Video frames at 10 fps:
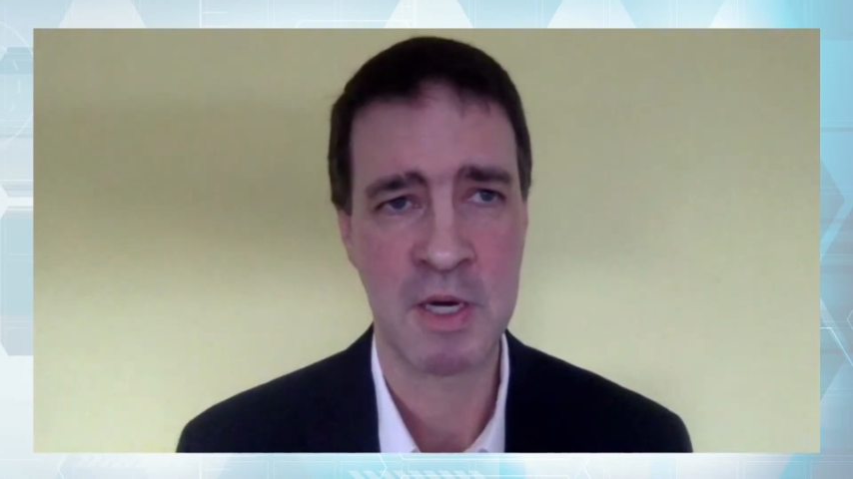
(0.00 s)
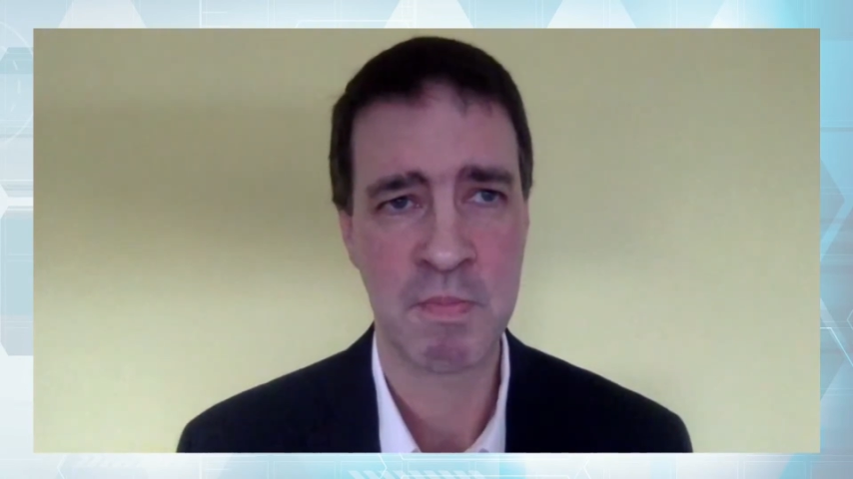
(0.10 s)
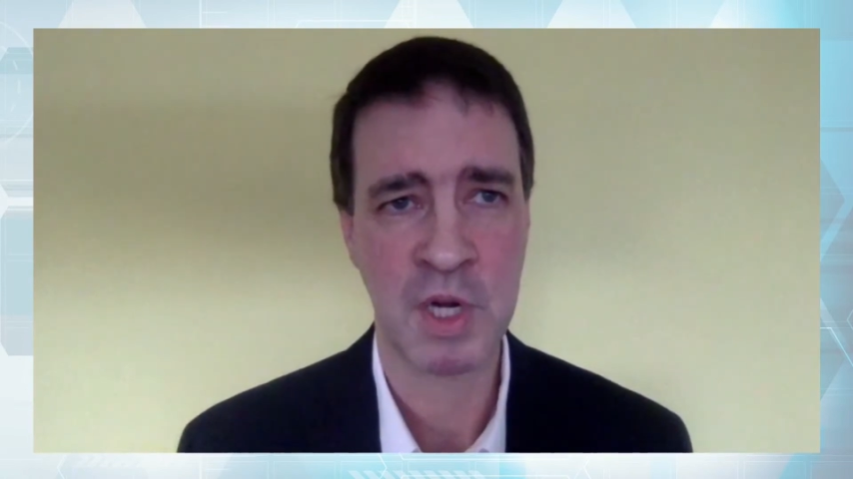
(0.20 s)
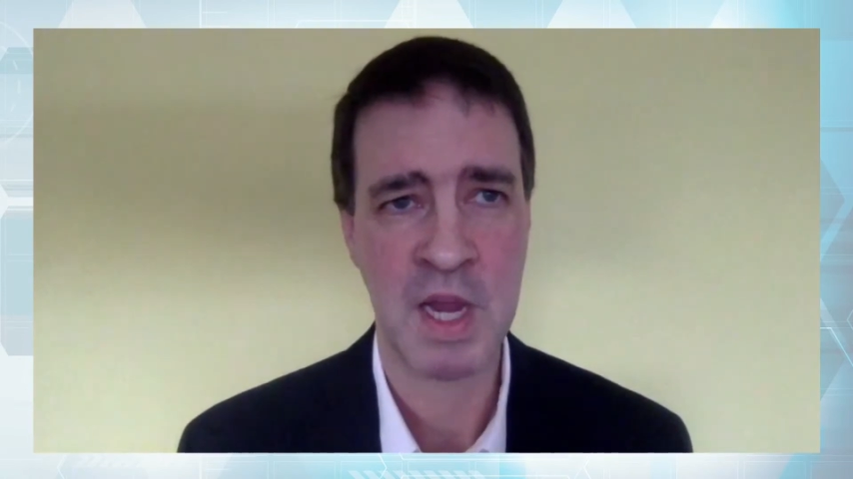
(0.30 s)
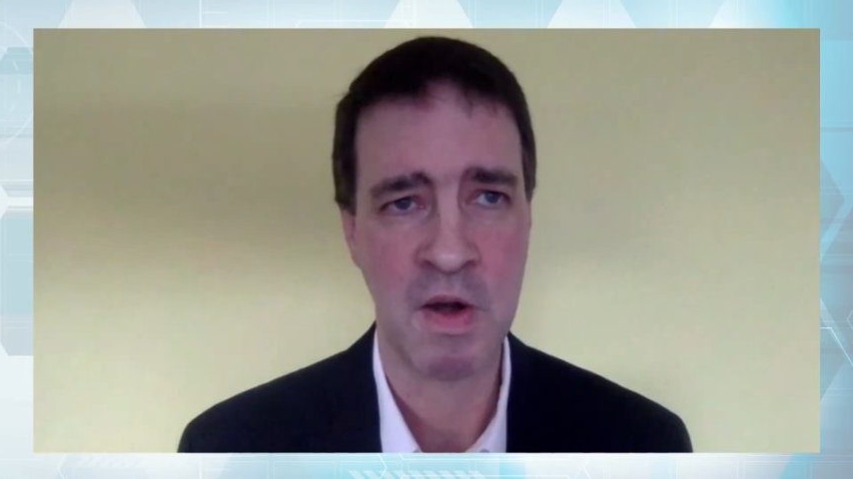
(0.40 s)
in
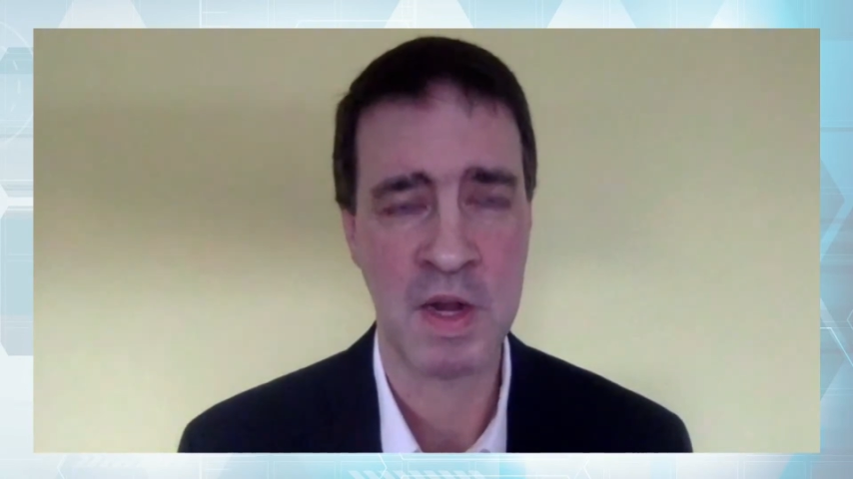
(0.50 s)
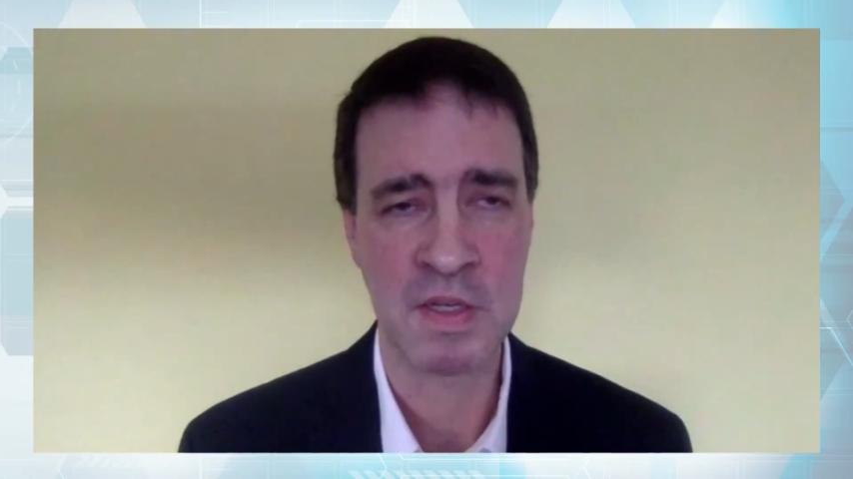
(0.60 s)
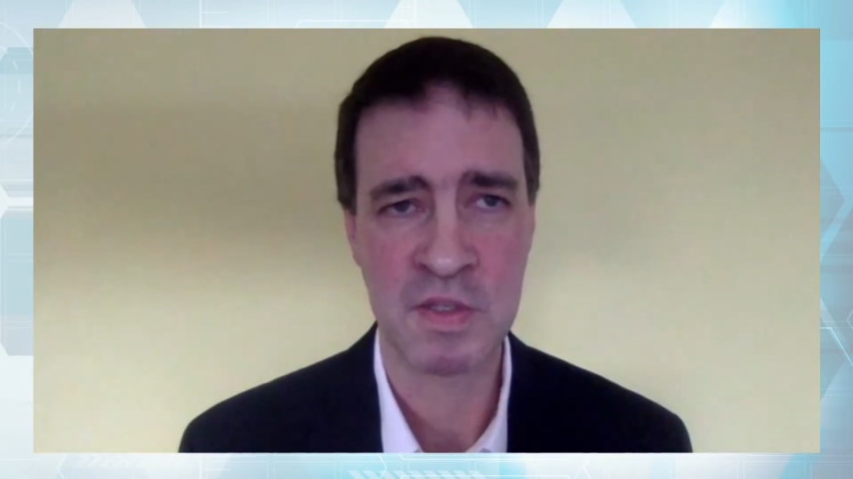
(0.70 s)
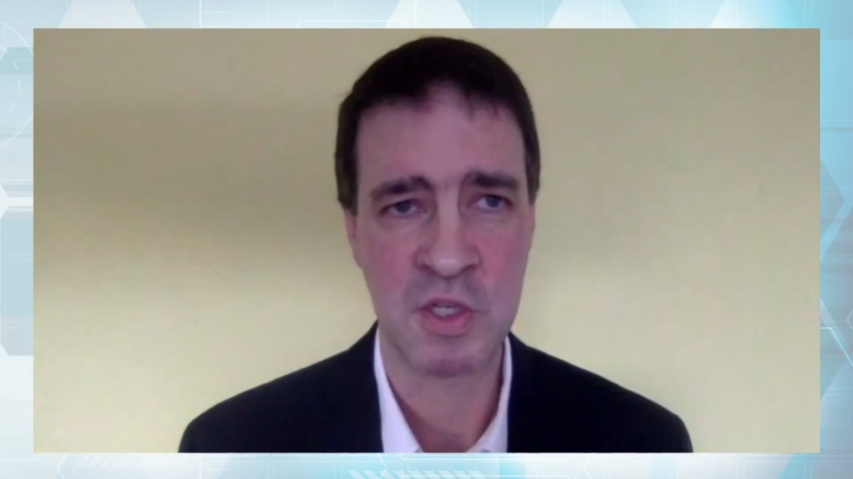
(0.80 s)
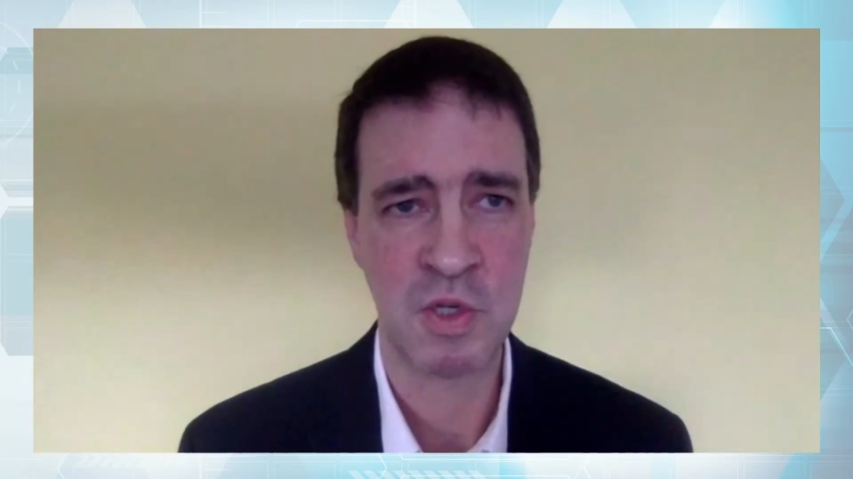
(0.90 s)
a
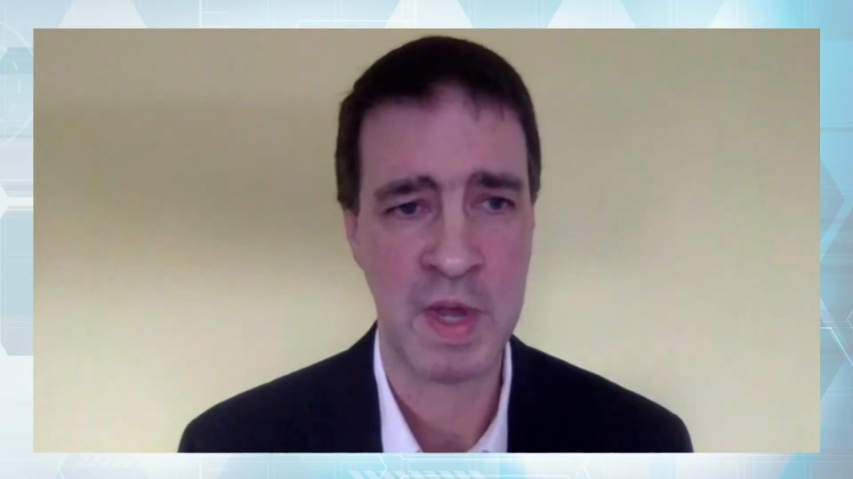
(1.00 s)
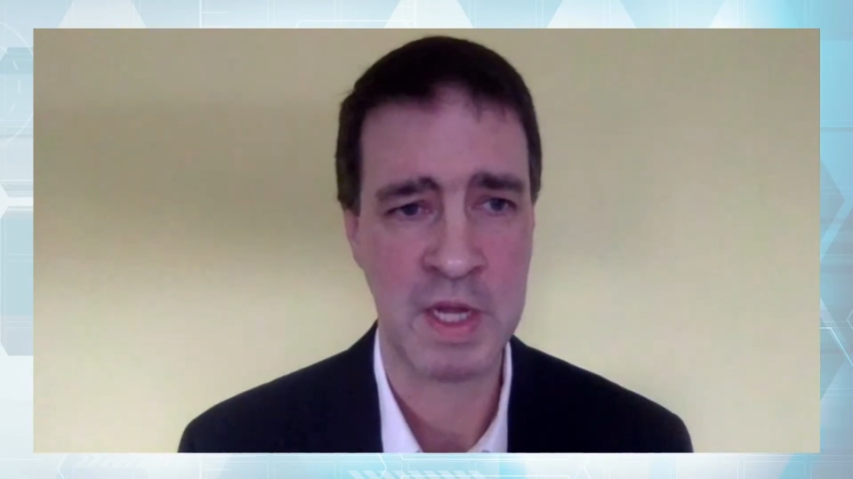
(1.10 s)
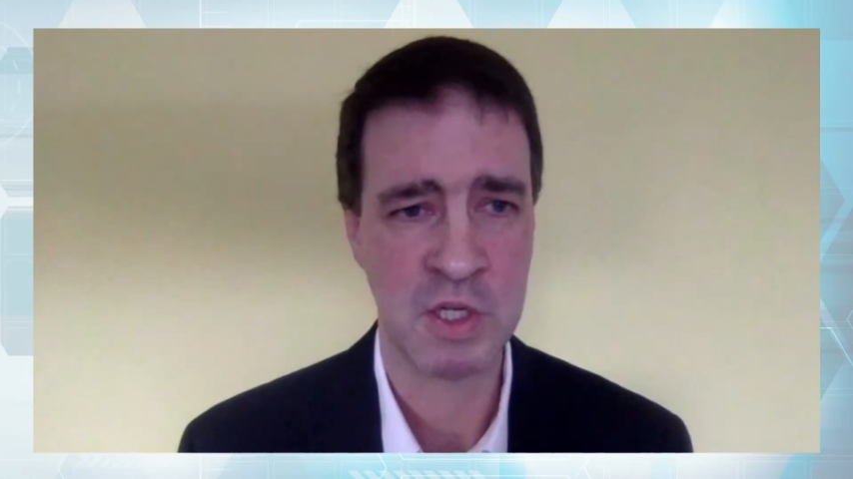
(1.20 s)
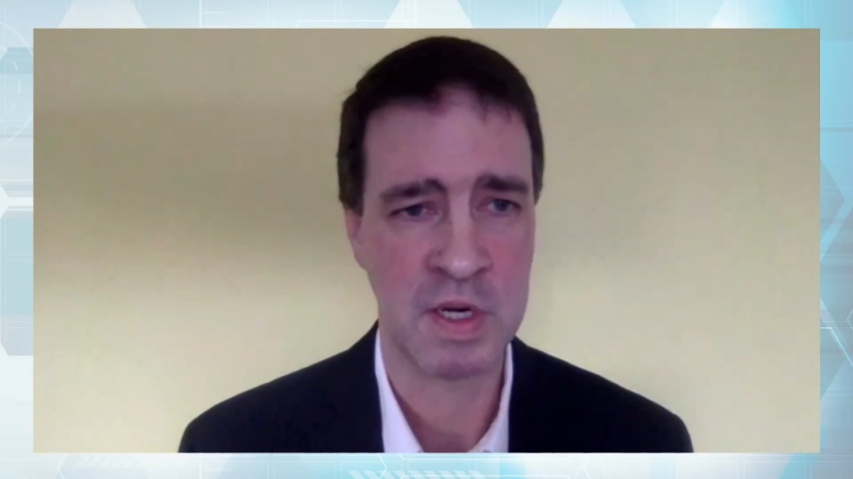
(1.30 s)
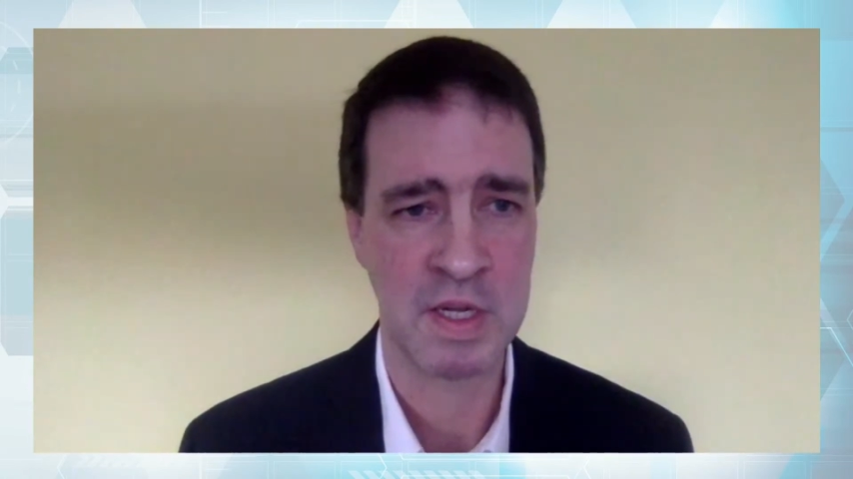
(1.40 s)
precarious
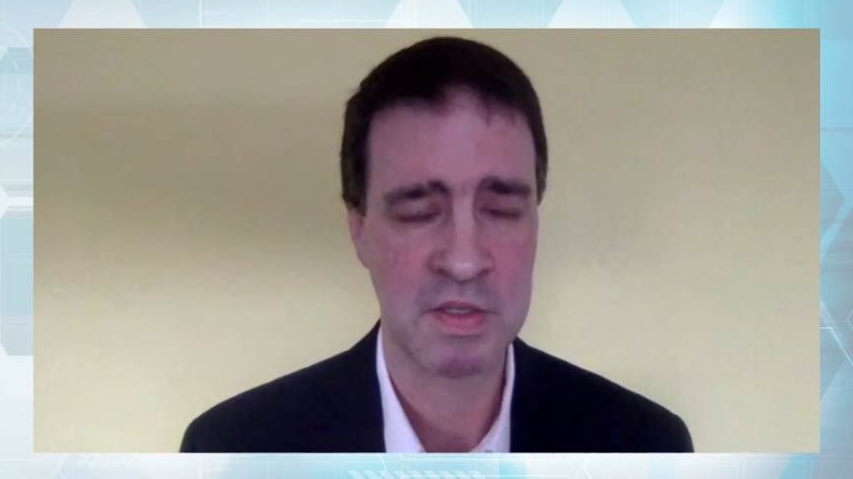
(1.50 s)
situation